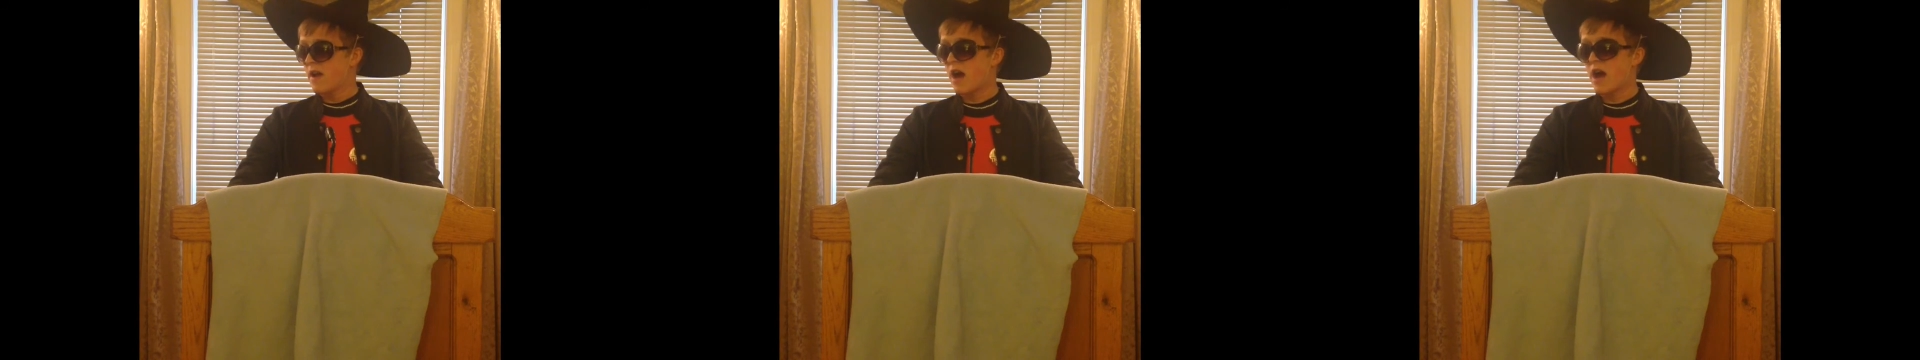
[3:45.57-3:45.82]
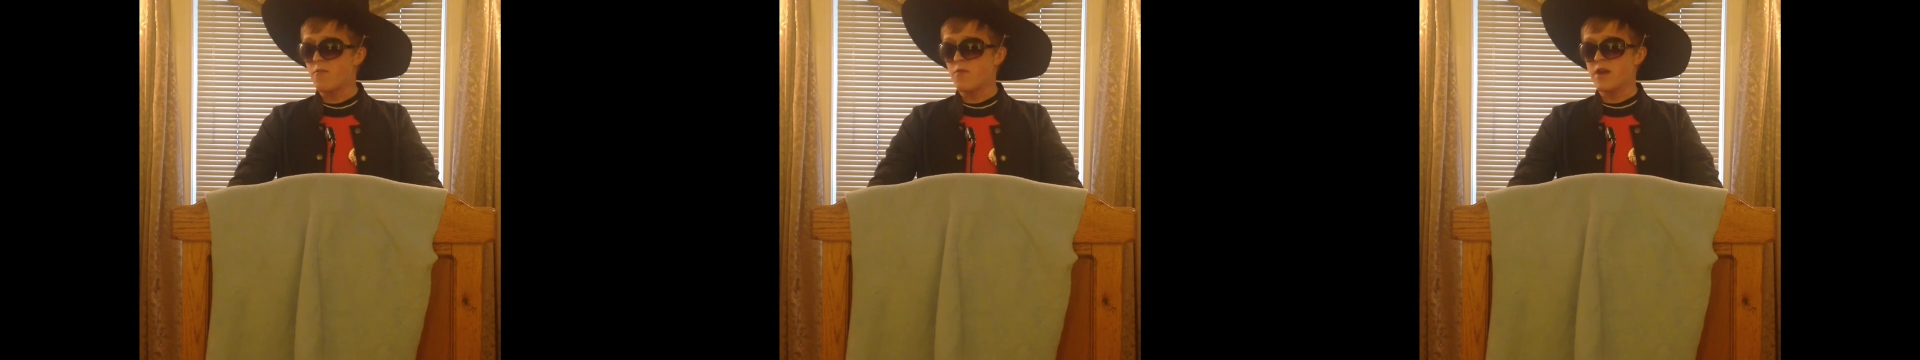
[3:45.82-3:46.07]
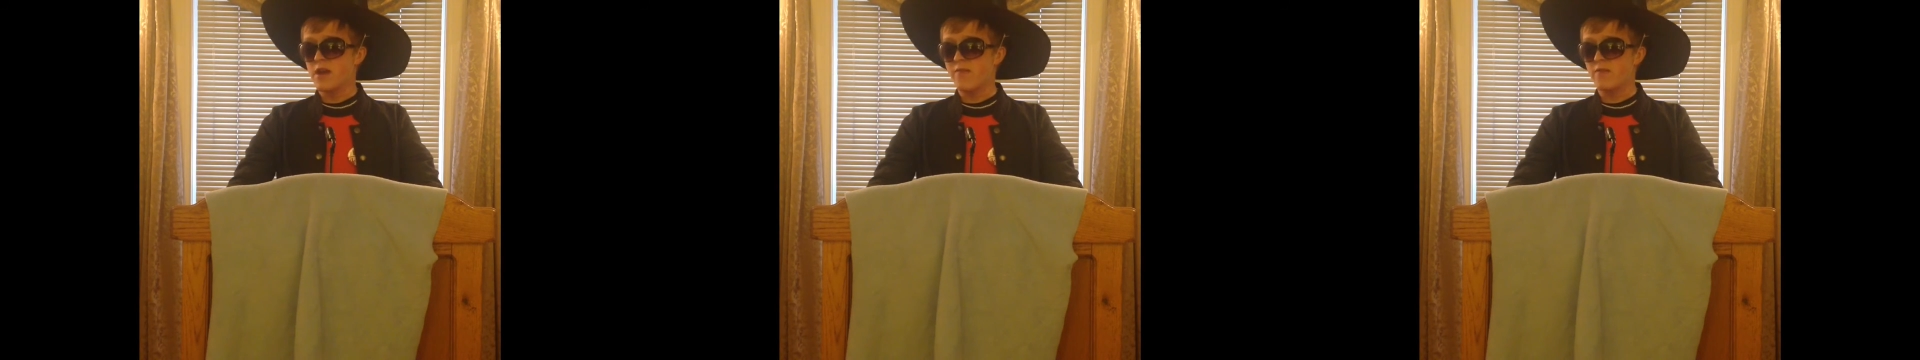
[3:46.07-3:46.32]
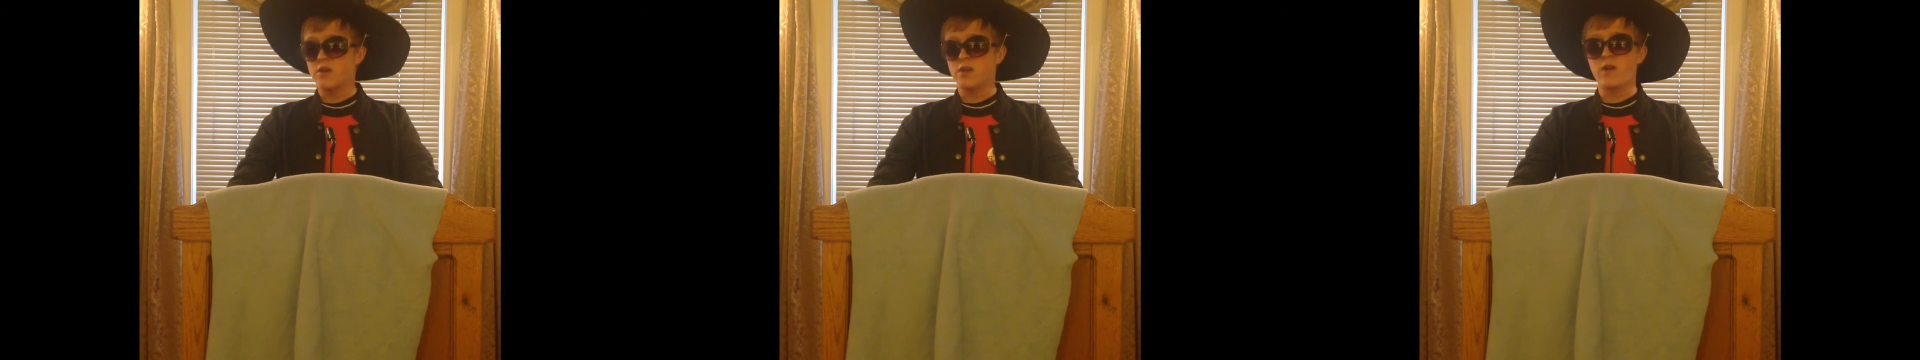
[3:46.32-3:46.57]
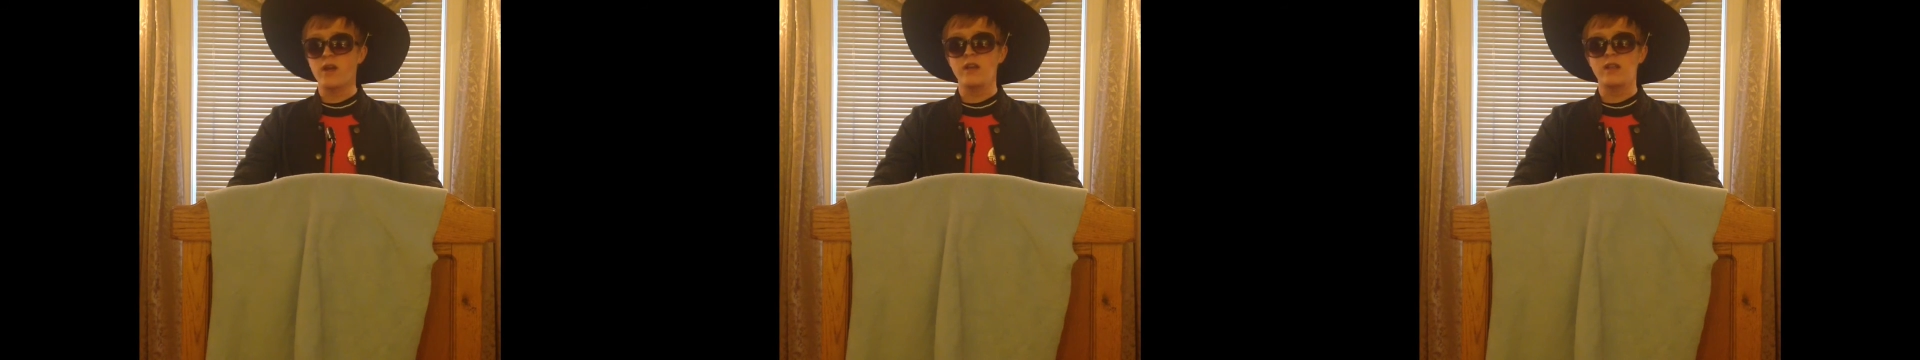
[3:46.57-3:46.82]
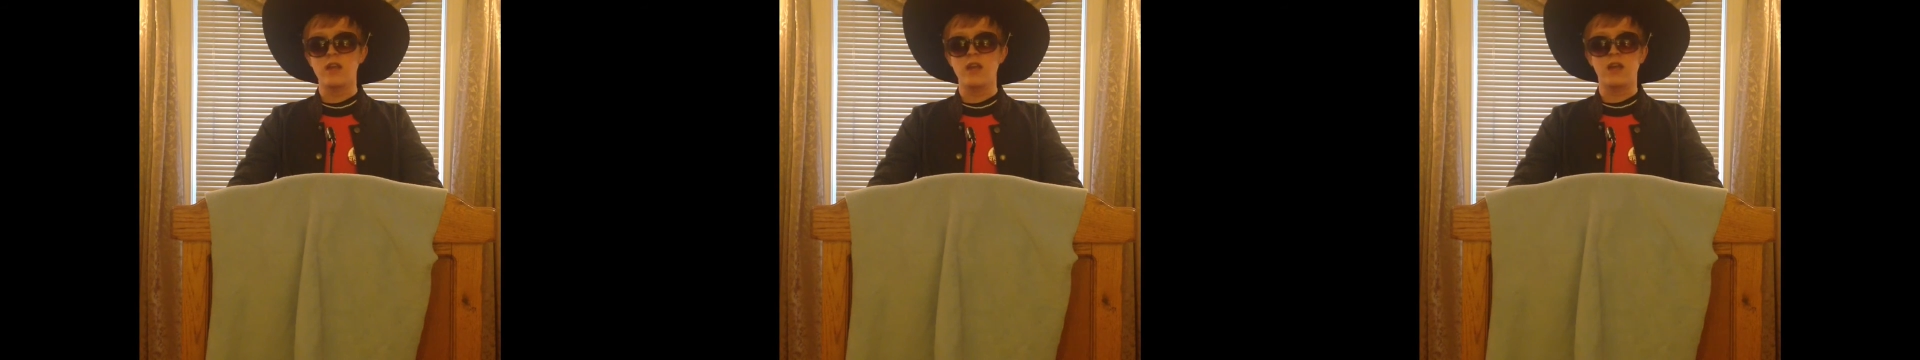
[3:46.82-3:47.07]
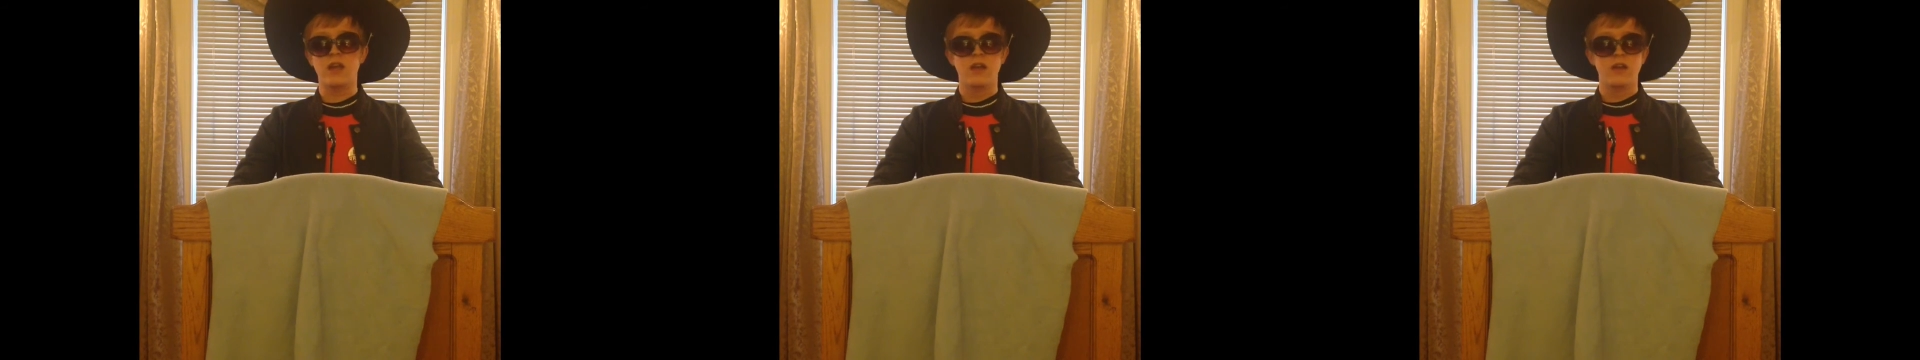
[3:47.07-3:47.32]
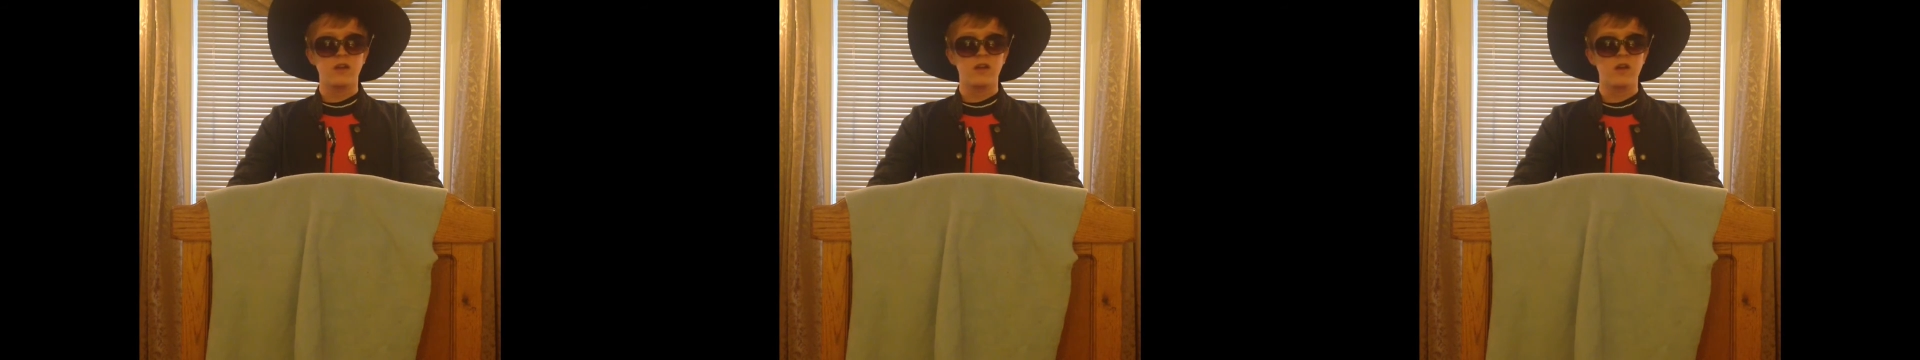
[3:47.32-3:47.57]
I would never do anything
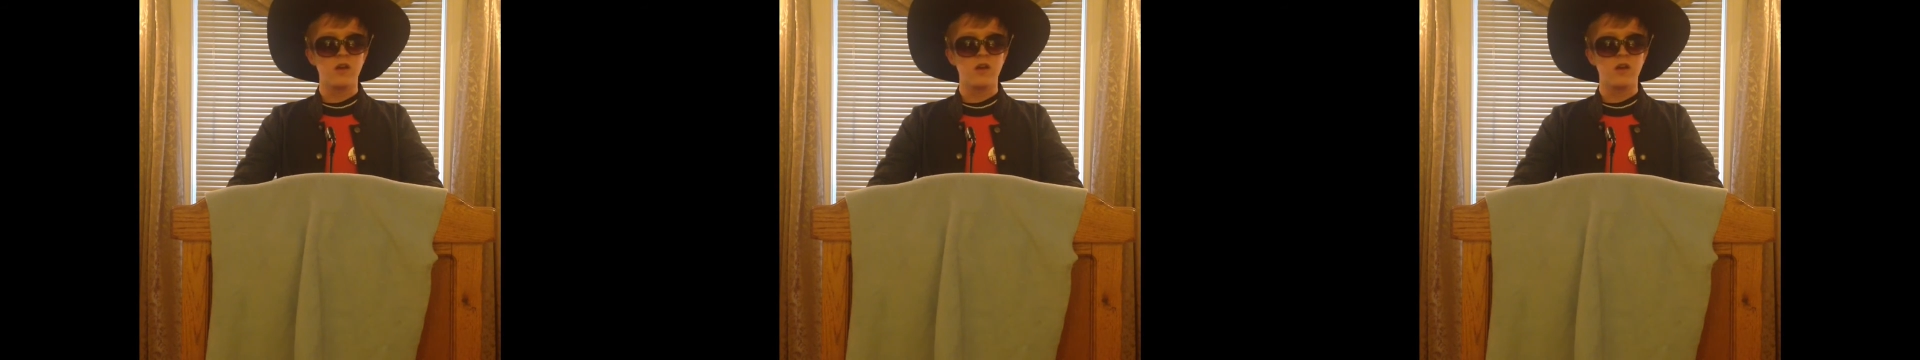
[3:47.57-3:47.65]
to